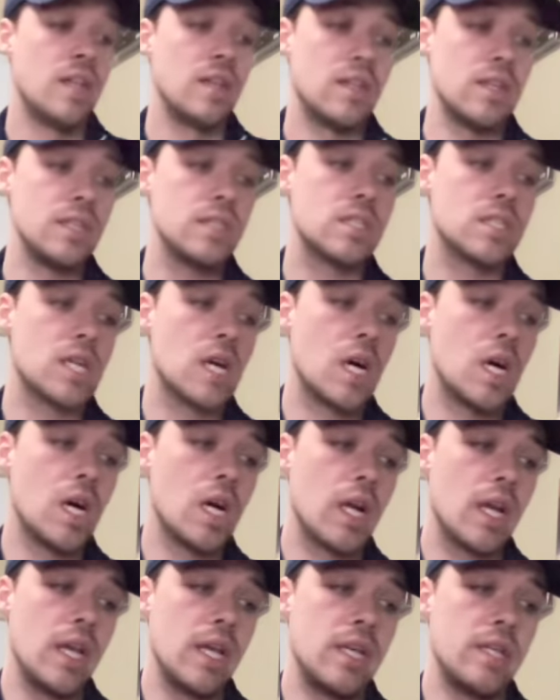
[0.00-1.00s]
This
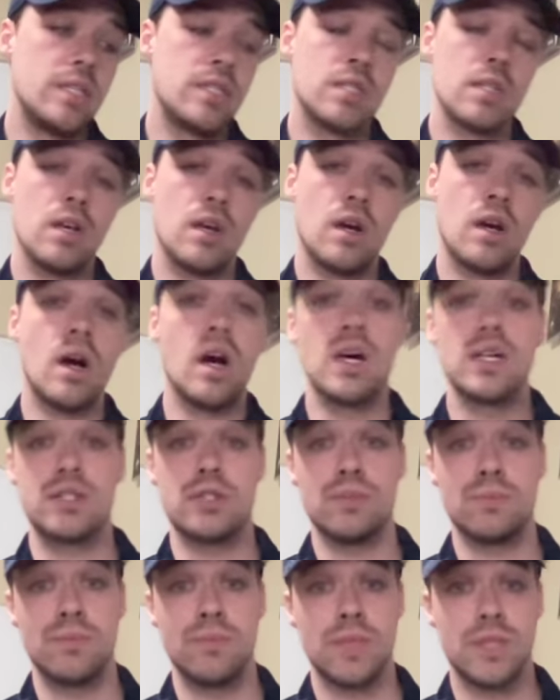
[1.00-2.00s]
song is
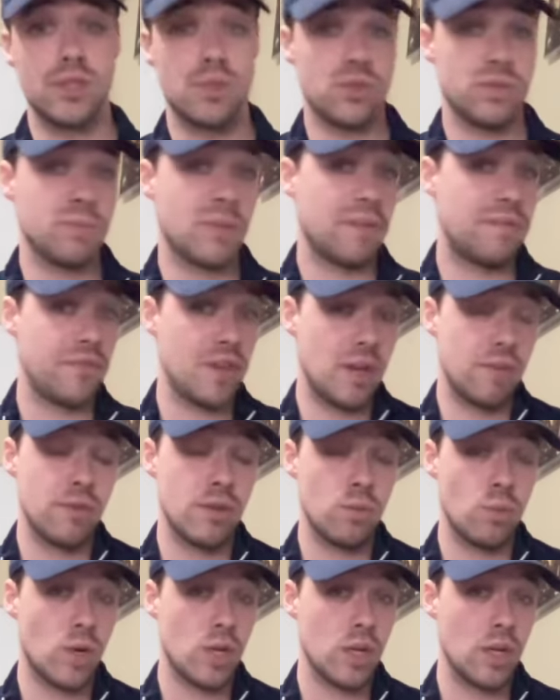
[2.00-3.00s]
awesome. This was my
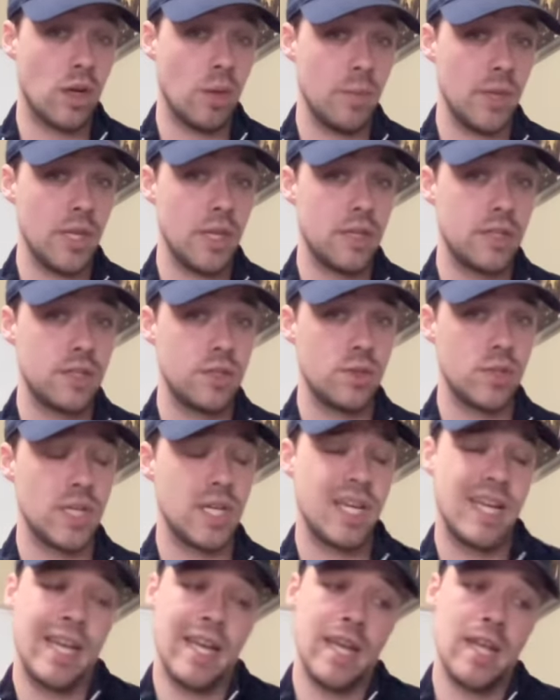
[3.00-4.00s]
favorite one coming into
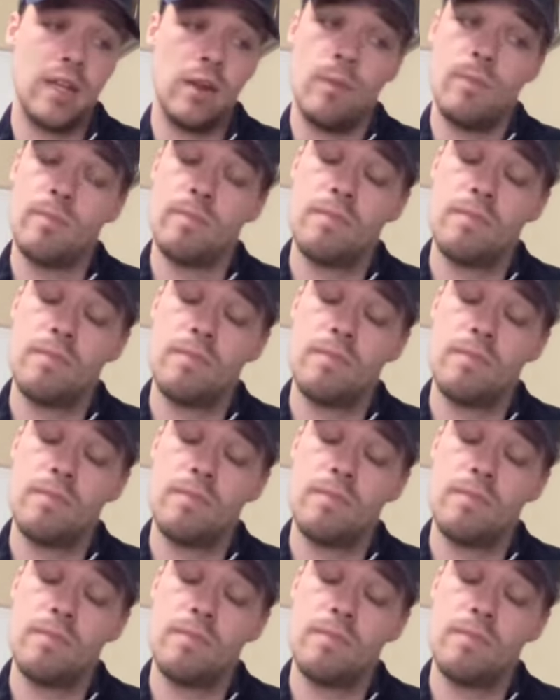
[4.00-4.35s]
it, and